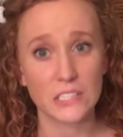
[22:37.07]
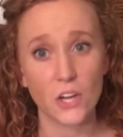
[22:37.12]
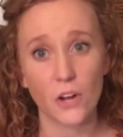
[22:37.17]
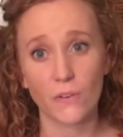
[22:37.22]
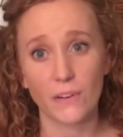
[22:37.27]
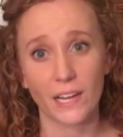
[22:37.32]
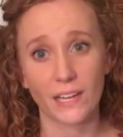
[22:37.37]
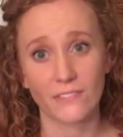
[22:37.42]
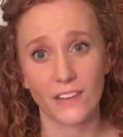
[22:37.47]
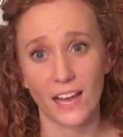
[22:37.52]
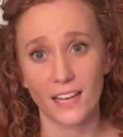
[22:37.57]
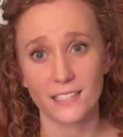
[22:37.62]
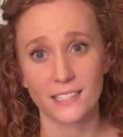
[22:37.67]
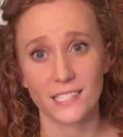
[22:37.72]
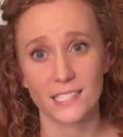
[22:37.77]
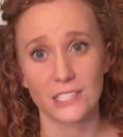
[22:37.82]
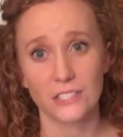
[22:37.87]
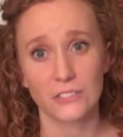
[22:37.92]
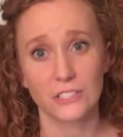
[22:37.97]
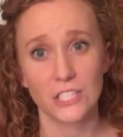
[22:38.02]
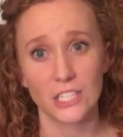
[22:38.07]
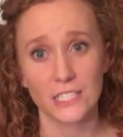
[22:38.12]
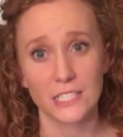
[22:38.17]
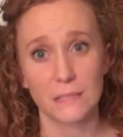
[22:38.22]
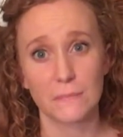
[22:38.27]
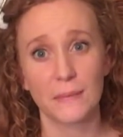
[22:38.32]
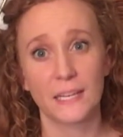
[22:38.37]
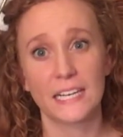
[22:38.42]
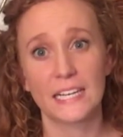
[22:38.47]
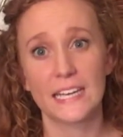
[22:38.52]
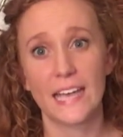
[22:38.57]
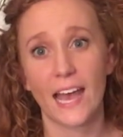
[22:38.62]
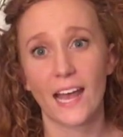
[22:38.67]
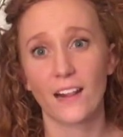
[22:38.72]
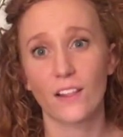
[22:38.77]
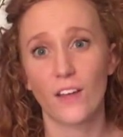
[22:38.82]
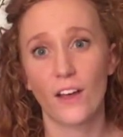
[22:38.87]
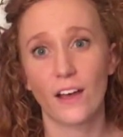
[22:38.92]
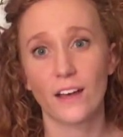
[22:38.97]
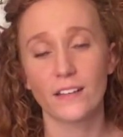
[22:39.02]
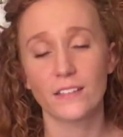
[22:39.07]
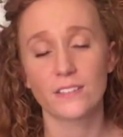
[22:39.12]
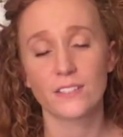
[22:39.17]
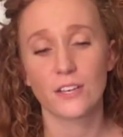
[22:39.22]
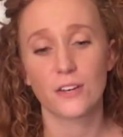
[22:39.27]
don't have access to a JCPenney catalog,